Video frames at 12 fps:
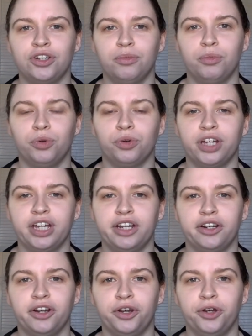book in
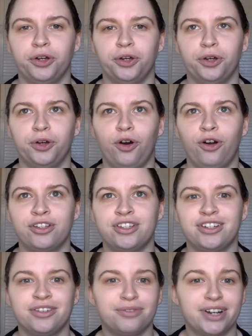her
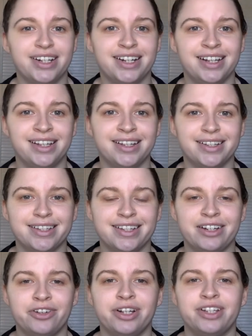Austen retelling
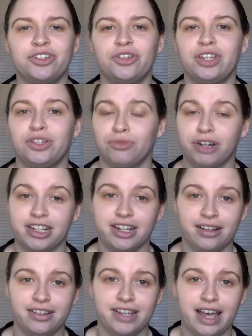series, so this
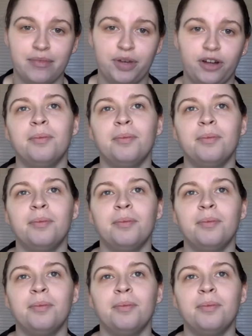retells Emma,